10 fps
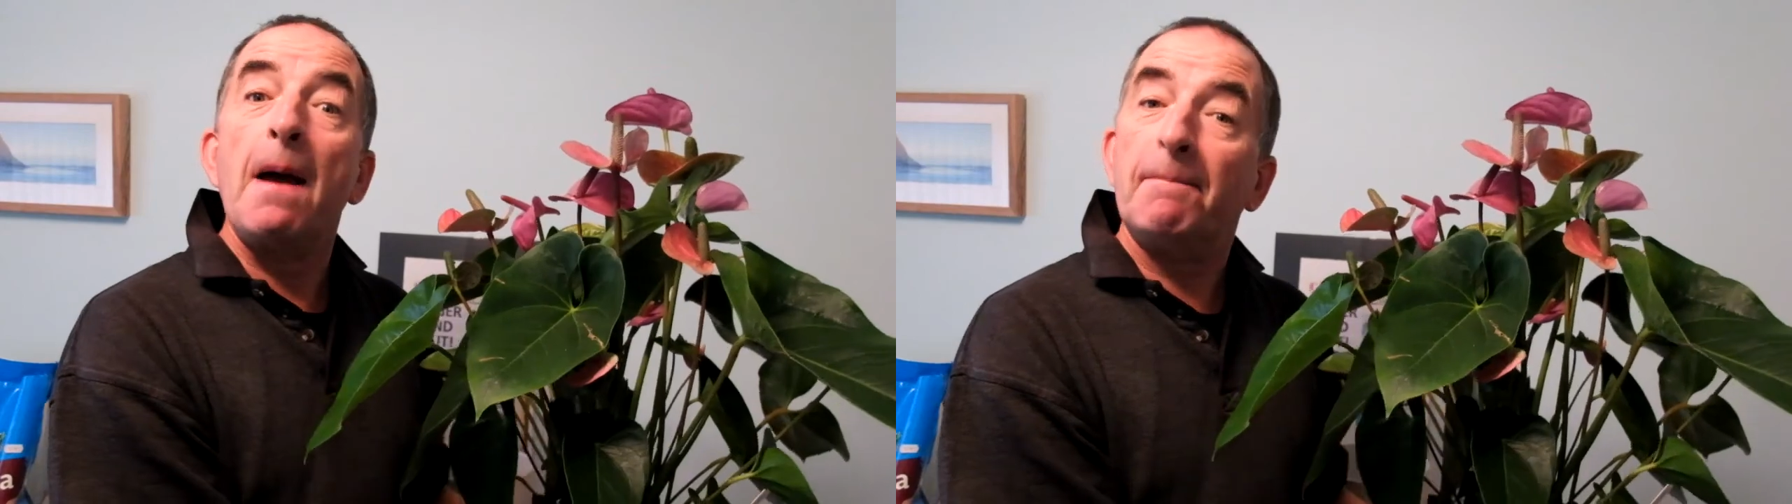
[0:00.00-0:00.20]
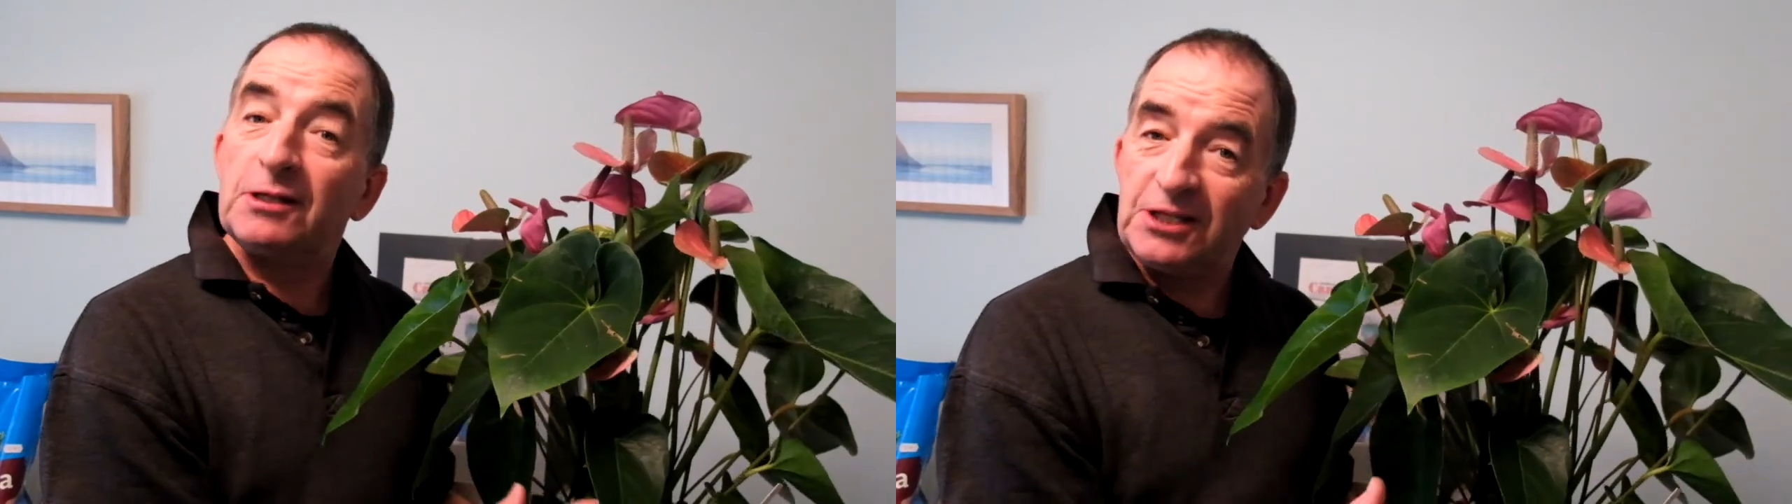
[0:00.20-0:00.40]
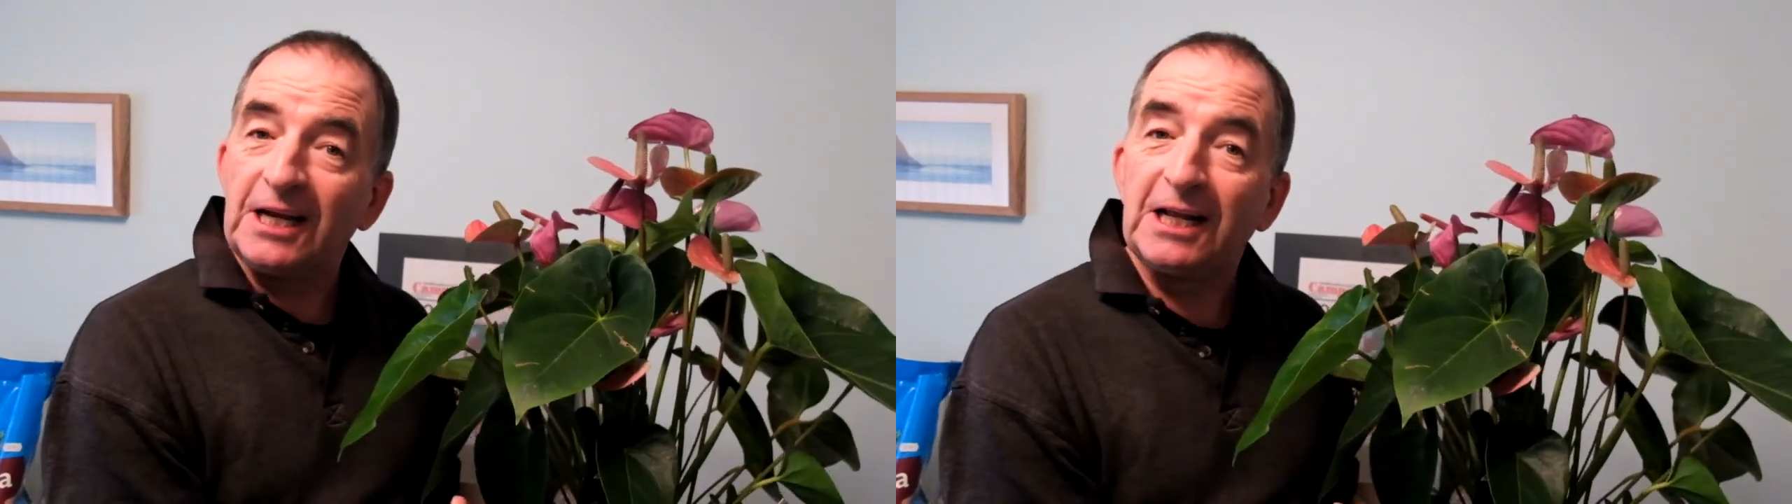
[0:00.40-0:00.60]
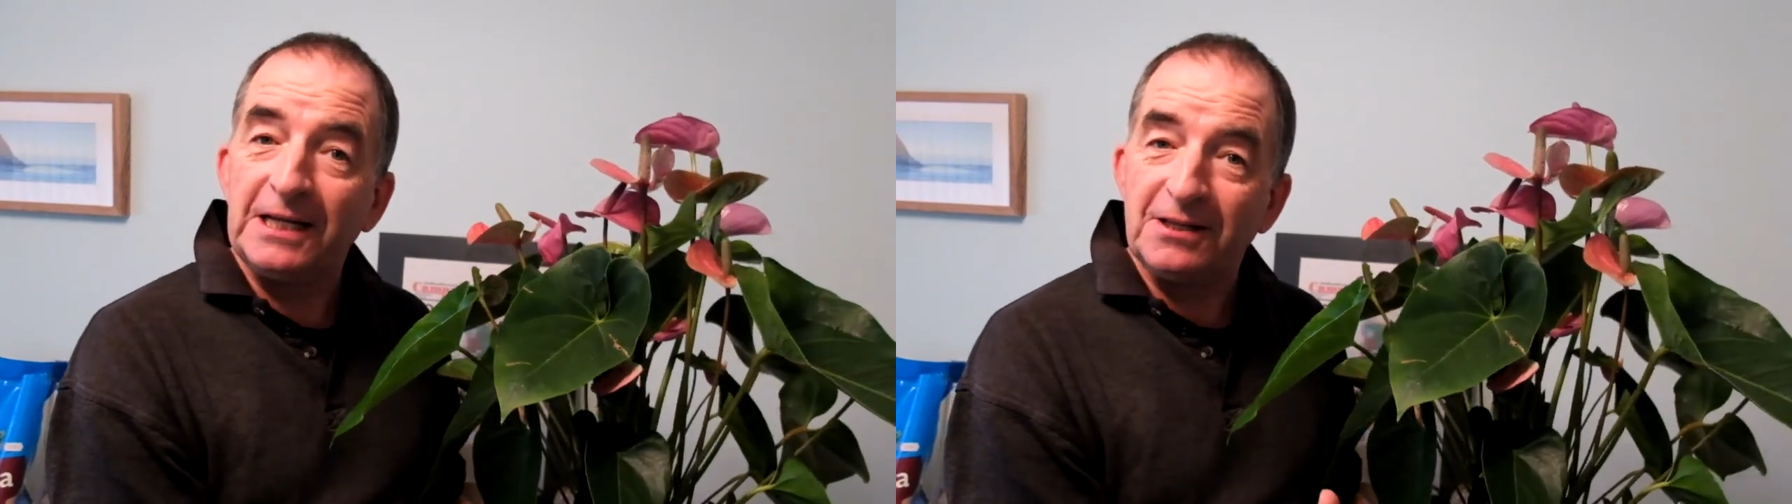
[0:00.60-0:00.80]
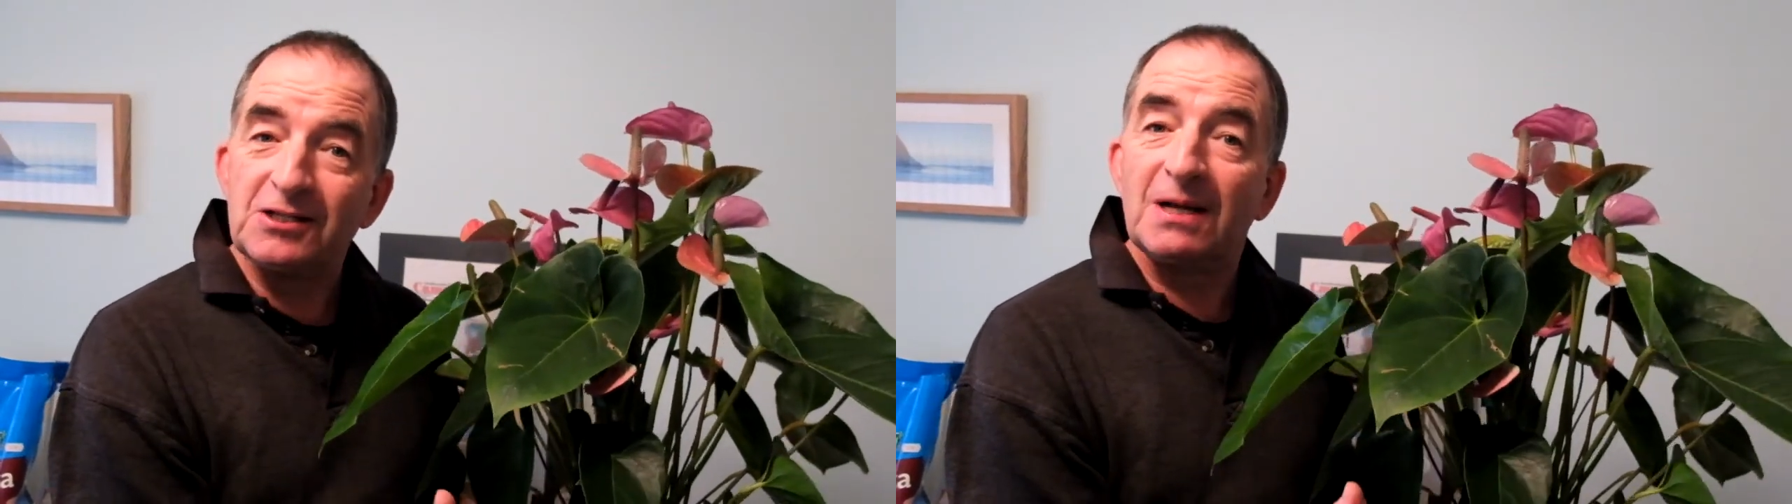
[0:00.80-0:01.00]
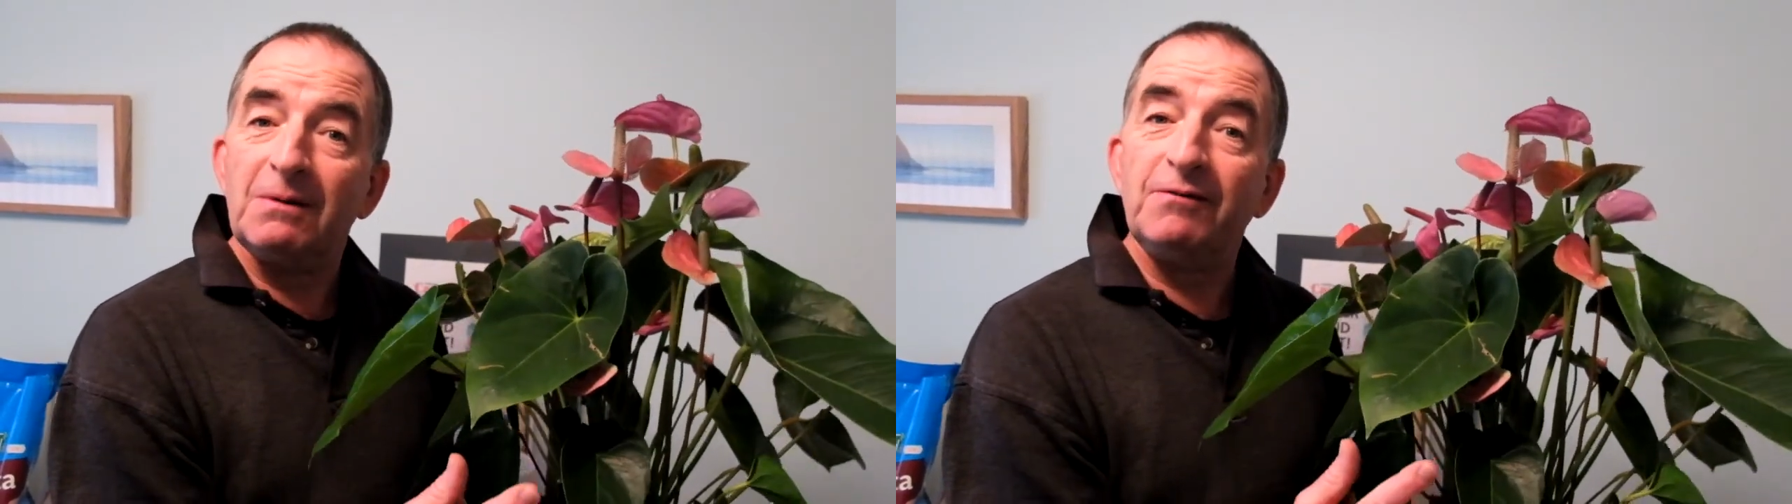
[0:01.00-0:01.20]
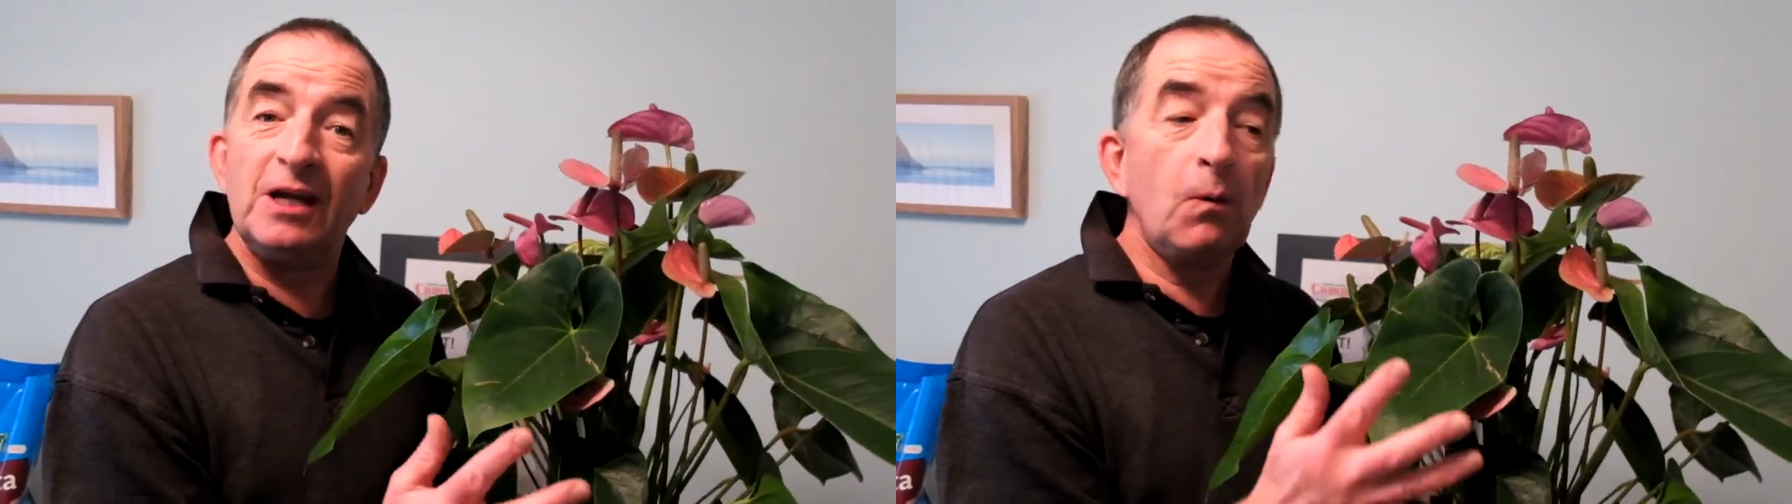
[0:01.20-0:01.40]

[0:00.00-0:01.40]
particularly this time of year